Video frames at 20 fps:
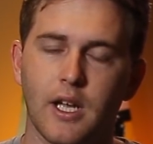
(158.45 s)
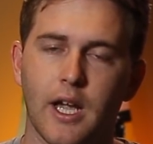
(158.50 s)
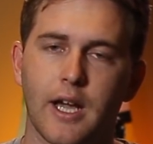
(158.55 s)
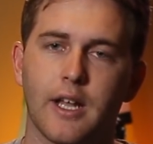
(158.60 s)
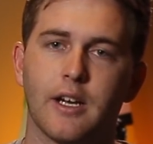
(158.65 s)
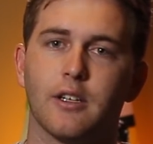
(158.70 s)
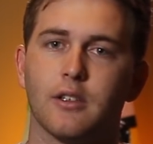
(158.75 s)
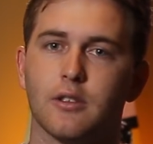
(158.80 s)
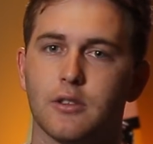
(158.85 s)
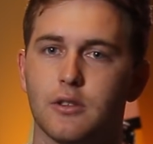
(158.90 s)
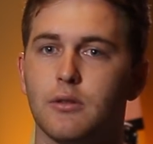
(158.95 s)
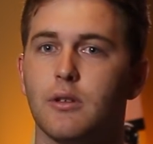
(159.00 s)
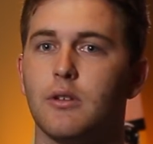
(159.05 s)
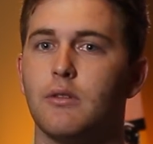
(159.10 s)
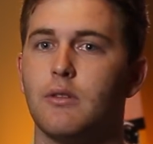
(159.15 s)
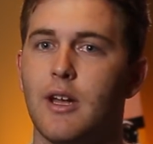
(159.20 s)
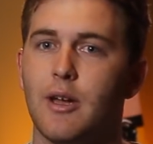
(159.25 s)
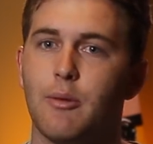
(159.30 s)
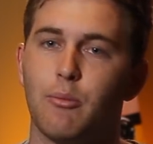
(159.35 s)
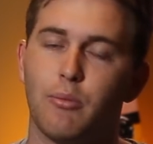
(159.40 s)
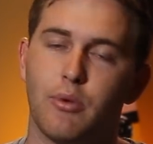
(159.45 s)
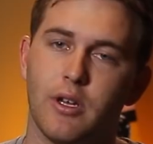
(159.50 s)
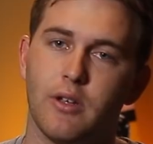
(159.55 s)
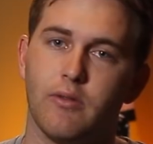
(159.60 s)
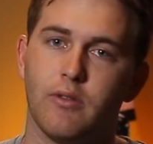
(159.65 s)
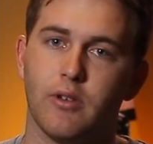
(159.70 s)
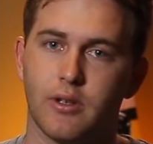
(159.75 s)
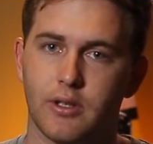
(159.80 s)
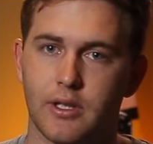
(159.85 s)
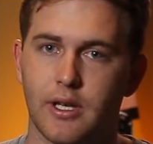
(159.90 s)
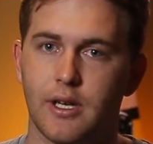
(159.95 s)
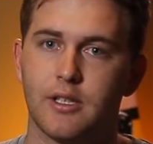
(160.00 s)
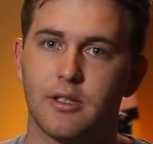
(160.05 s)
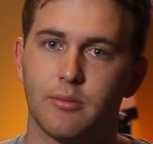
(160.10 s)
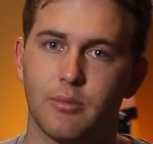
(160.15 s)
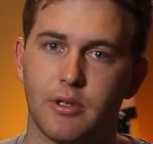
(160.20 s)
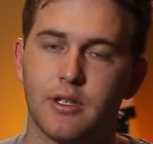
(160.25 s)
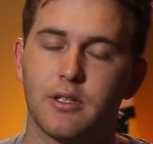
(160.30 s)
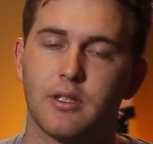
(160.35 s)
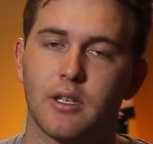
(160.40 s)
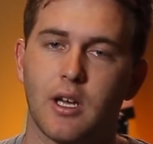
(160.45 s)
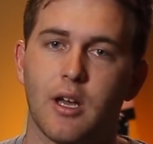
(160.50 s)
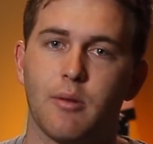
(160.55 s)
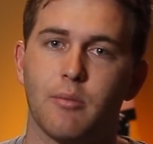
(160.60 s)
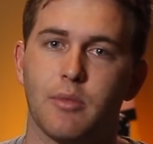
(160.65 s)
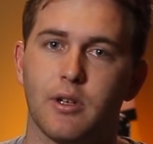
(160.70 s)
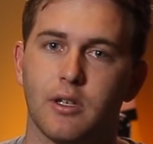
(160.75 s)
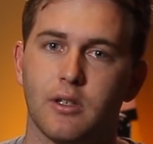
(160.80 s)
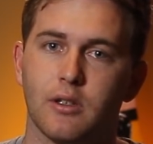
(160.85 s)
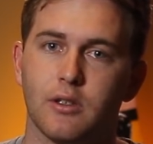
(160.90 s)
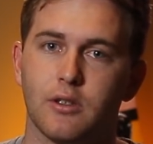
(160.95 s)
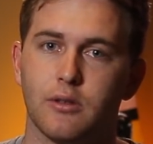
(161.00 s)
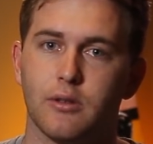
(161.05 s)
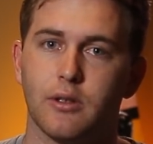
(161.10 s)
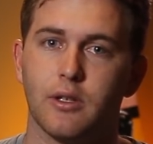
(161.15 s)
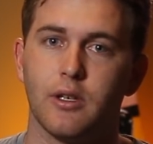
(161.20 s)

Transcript: and it'll do a RAM preview. It takes a bit of time, but it'll do